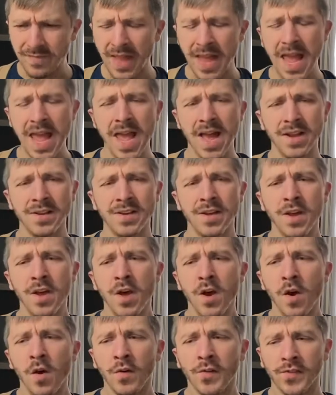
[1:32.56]
And
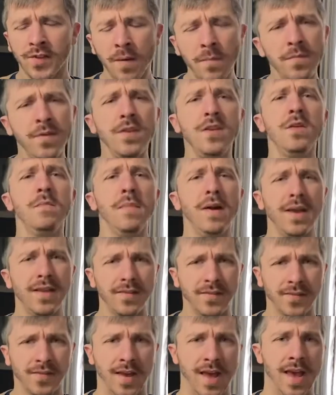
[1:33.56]
something you might
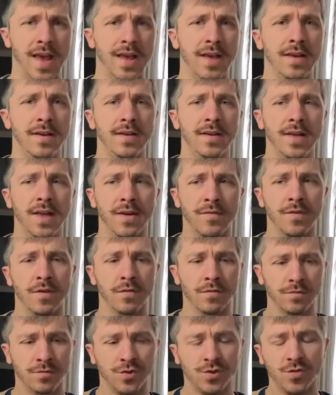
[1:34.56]
say, if
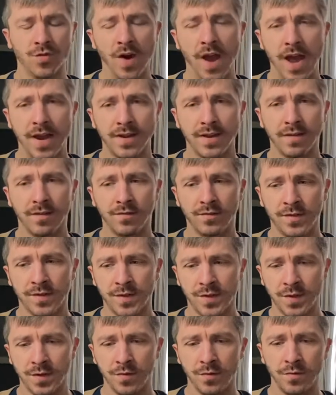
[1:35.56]
you're trying
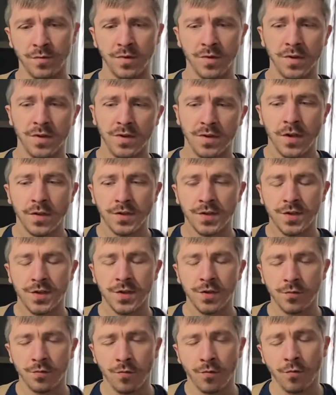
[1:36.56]
to
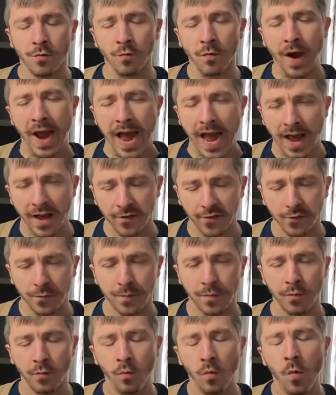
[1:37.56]
grasp
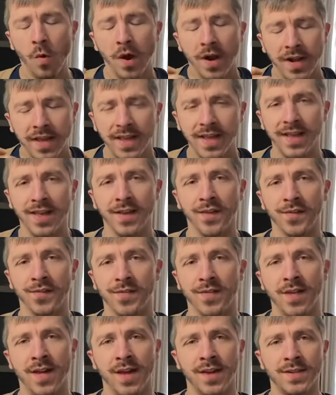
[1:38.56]
what it is
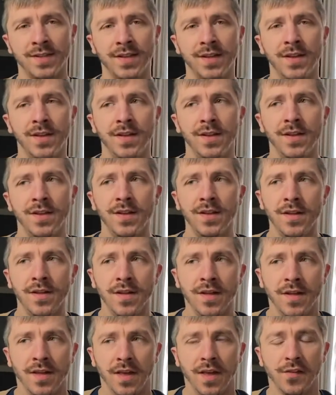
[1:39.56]
that
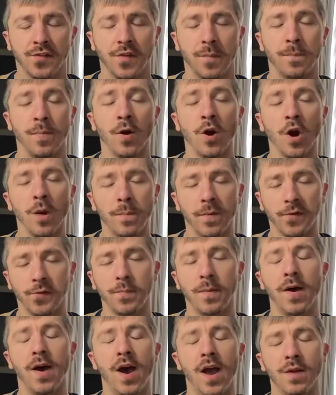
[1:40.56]
is the purpose
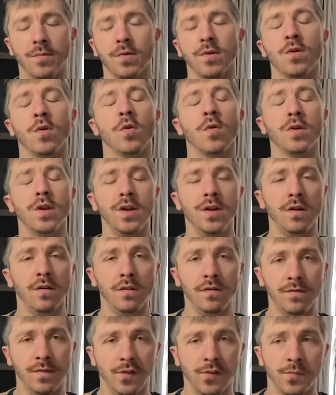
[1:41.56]
behind recording
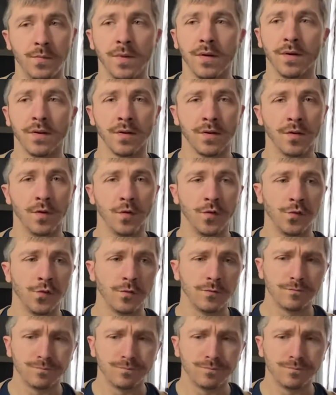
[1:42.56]
all of these miracles.